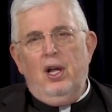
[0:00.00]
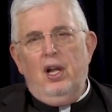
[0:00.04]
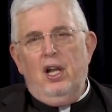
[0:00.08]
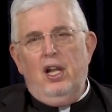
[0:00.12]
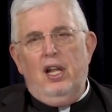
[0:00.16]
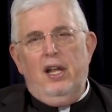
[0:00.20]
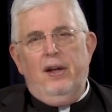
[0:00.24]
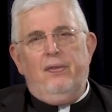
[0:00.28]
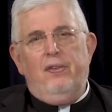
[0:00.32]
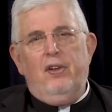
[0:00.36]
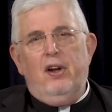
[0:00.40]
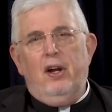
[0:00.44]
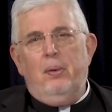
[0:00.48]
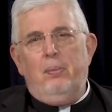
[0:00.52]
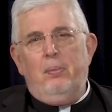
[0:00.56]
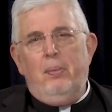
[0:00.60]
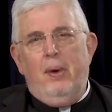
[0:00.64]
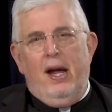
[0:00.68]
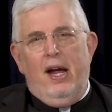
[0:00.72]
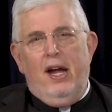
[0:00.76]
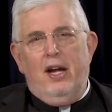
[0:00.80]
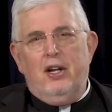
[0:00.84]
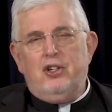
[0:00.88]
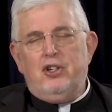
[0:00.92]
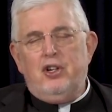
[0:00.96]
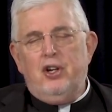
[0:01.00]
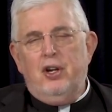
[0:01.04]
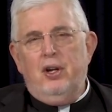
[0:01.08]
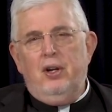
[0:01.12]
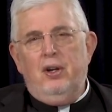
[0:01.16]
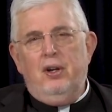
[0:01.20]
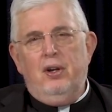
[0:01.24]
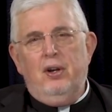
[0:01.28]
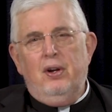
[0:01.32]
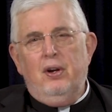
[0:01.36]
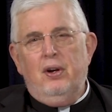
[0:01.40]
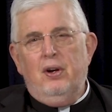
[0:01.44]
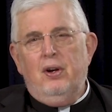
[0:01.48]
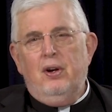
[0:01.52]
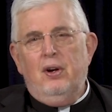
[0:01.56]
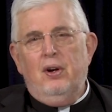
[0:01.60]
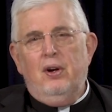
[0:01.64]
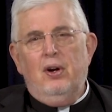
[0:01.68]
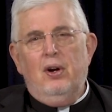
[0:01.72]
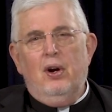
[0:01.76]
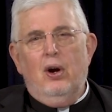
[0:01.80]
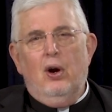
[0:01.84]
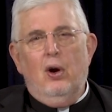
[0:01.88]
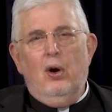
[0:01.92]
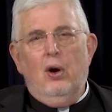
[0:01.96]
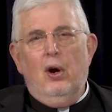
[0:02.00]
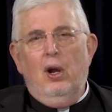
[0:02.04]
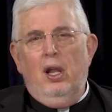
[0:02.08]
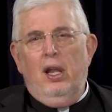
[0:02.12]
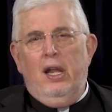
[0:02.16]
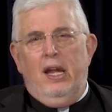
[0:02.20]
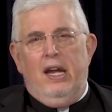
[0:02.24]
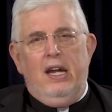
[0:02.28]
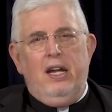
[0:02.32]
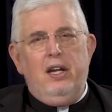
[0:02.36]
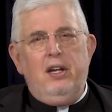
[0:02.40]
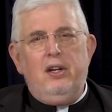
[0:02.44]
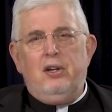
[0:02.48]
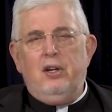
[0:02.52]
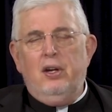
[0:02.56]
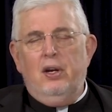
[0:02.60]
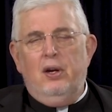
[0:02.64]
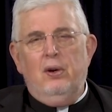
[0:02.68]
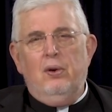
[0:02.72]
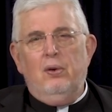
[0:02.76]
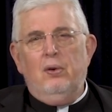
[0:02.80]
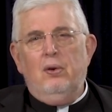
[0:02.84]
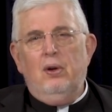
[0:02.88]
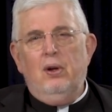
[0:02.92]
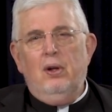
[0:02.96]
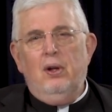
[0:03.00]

live in a mansion or lean to.